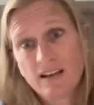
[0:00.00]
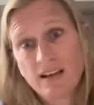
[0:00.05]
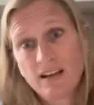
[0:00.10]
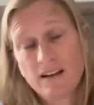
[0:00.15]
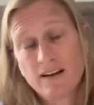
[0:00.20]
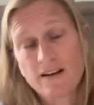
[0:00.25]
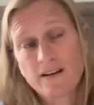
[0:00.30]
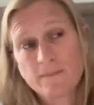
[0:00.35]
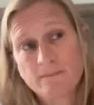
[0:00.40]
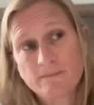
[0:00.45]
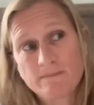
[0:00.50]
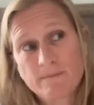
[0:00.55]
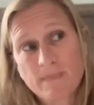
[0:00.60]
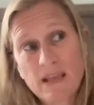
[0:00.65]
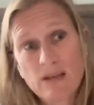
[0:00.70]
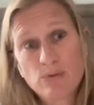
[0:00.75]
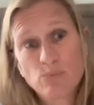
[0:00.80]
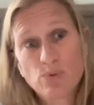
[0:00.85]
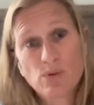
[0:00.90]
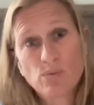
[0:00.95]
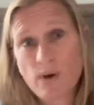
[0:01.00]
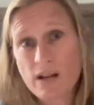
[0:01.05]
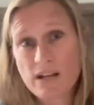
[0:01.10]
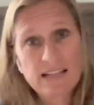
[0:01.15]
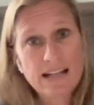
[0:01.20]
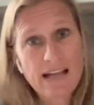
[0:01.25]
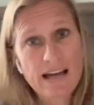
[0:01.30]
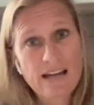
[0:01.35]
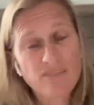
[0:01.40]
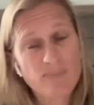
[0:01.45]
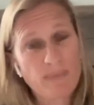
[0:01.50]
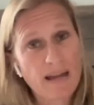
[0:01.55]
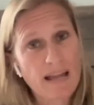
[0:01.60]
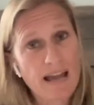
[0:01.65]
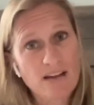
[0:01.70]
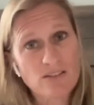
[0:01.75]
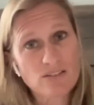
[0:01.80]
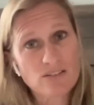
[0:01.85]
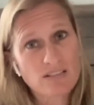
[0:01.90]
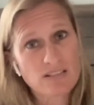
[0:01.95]
And we run it out of my
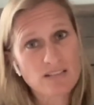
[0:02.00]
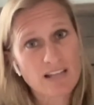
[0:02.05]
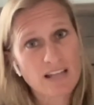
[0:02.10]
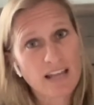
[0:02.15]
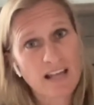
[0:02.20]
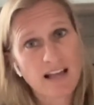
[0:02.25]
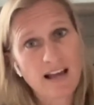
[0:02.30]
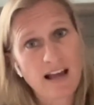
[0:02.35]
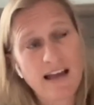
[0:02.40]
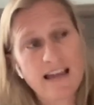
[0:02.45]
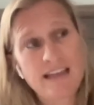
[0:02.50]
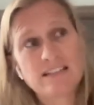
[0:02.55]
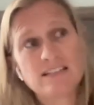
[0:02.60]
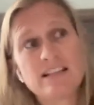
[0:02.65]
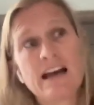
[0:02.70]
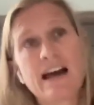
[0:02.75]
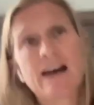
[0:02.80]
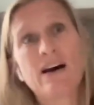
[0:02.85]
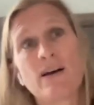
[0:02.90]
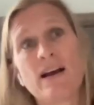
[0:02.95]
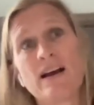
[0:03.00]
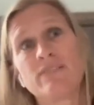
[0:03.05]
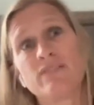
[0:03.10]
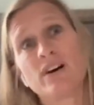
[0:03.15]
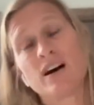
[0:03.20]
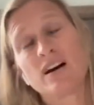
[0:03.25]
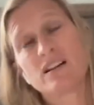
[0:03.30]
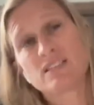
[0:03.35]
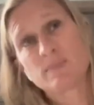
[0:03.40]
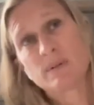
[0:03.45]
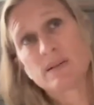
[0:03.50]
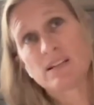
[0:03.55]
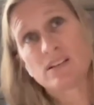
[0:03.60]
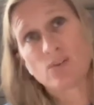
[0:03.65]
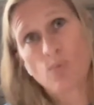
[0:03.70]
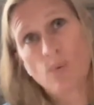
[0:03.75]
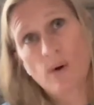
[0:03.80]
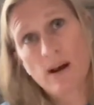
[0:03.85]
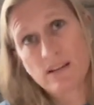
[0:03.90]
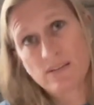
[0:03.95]
house. I now have a husband and
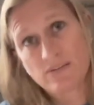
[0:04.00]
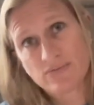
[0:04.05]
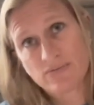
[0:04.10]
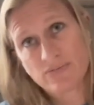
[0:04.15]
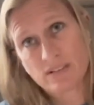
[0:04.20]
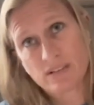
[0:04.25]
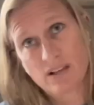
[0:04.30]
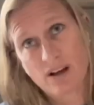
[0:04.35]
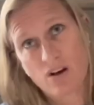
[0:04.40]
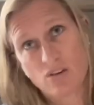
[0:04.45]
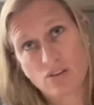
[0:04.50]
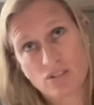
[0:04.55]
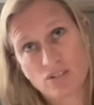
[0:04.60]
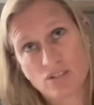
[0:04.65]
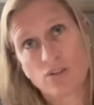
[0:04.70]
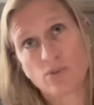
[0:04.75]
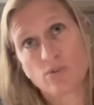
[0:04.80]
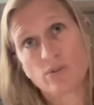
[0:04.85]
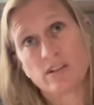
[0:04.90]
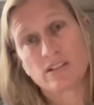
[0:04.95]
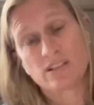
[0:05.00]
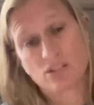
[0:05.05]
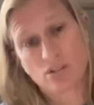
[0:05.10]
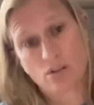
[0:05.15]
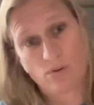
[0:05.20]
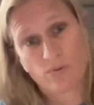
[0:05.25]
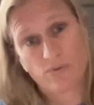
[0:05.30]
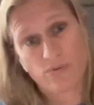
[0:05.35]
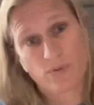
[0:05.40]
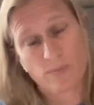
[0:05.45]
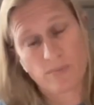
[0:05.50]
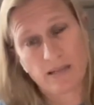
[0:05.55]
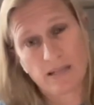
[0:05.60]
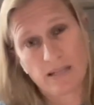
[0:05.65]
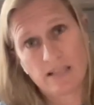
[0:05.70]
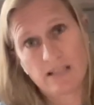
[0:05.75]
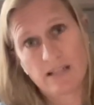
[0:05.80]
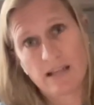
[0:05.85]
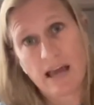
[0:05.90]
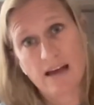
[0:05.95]
a wife also that sew for
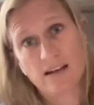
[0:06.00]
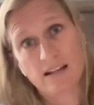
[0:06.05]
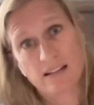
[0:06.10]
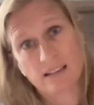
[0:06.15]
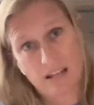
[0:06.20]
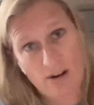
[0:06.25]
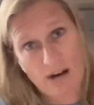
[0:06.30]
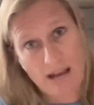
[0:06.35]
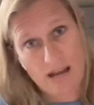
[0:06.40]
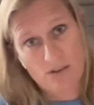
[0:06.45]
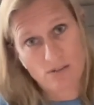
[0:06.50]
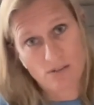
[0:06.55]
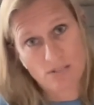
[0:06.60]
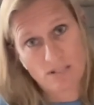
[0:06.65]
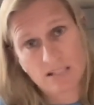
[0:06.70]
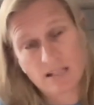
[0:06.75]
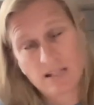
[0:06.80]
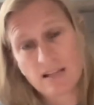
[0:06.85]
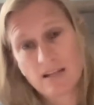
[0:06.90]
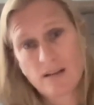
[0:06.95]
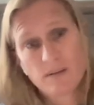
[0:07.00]
me at their house.